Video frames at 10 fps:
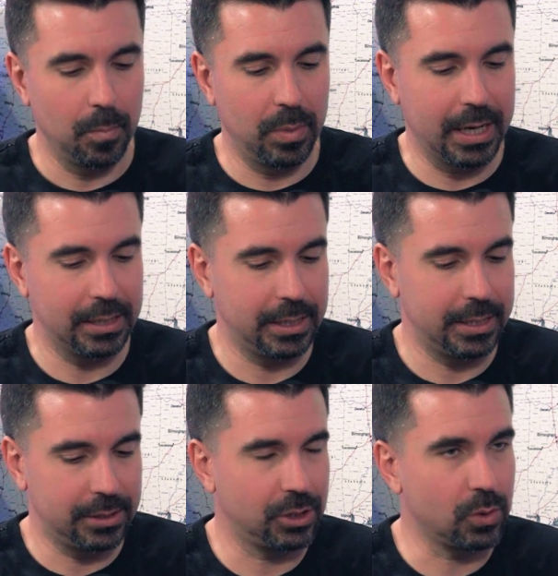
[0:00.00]
because it
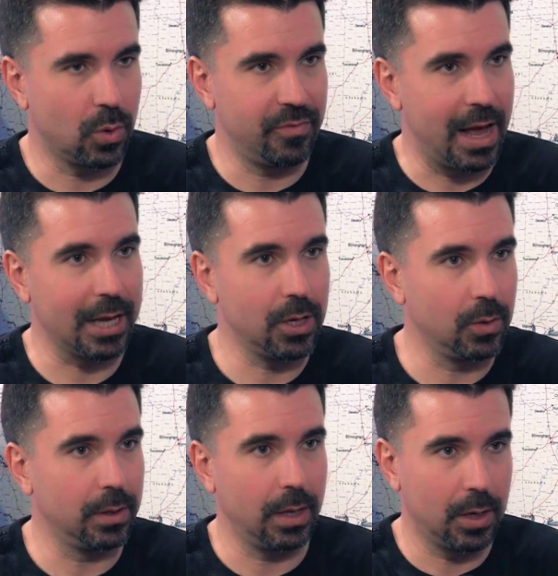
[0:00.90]
is a store of
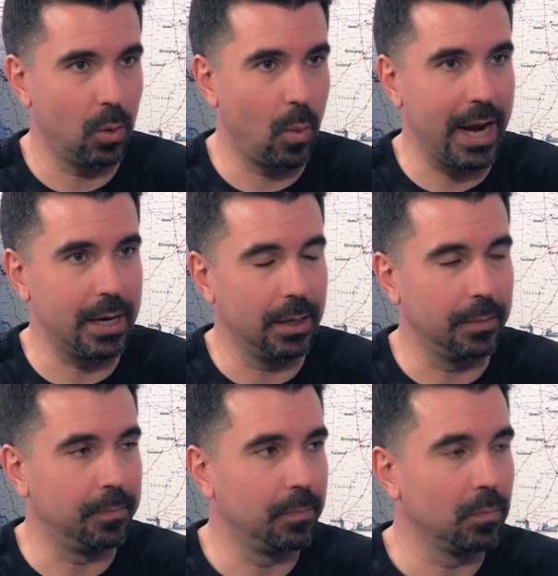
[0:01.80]
value and a way
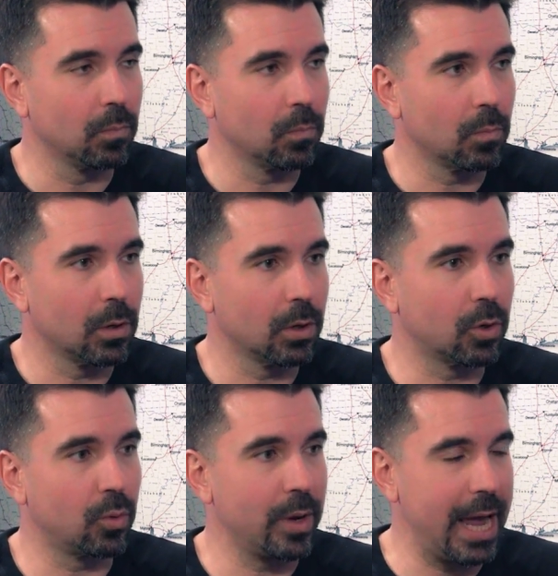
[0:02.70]
to
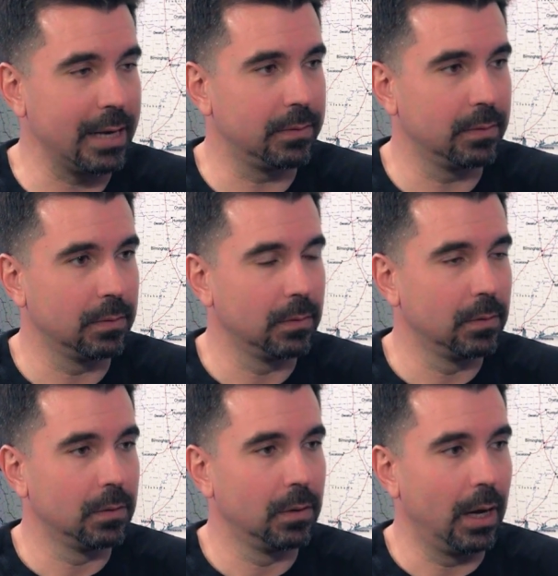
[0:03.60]
create
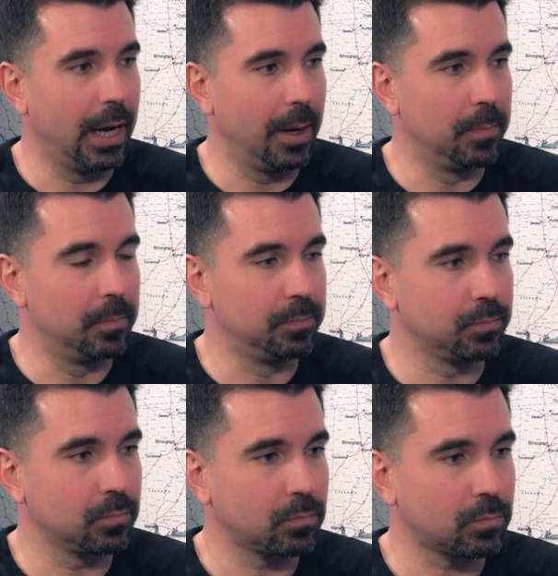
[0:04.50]
a
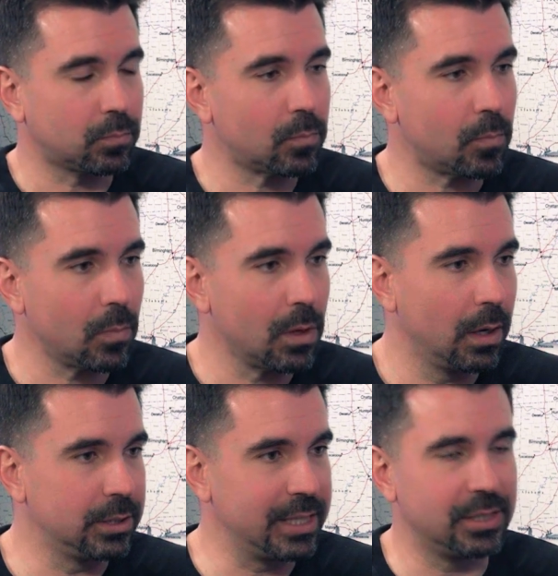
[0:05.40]

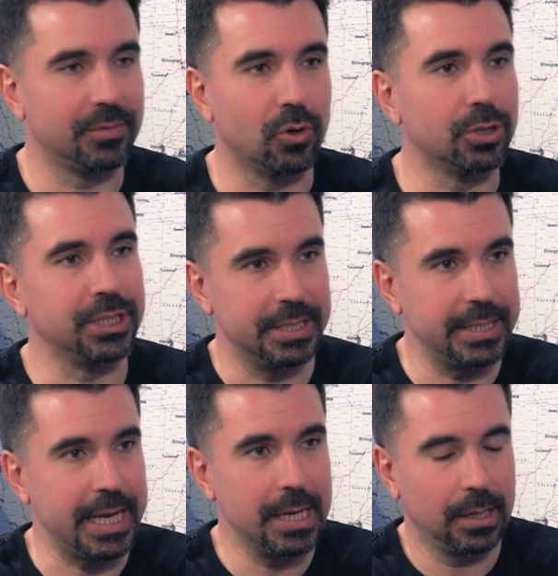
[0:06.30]
sense of
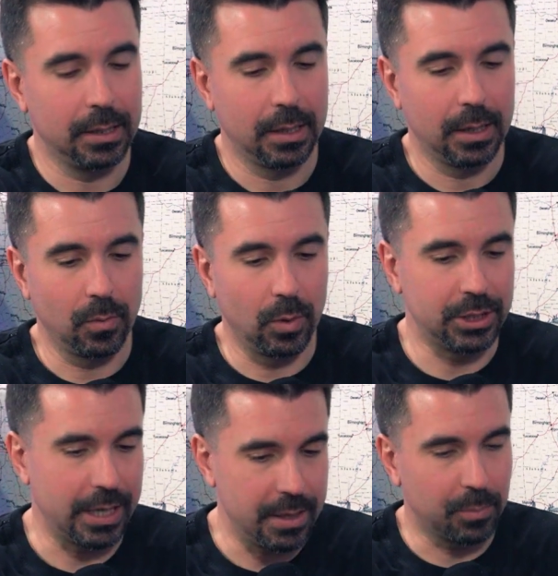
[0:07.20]
urgency,
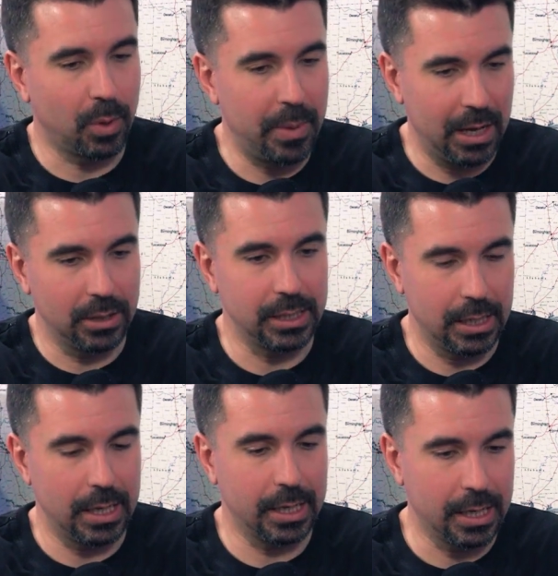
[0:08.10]
which I think propels
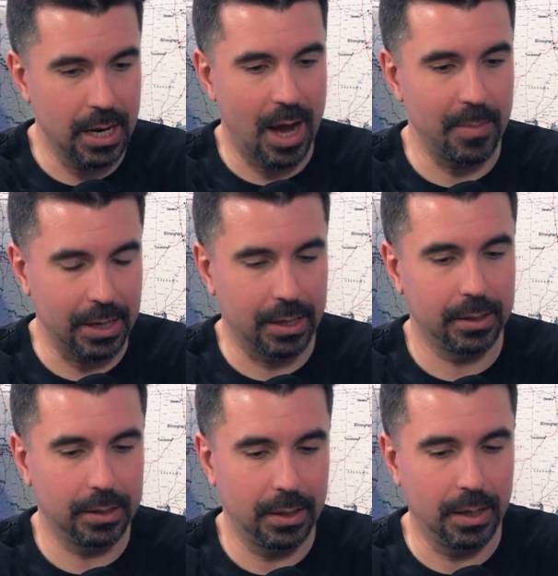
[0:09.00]
economic,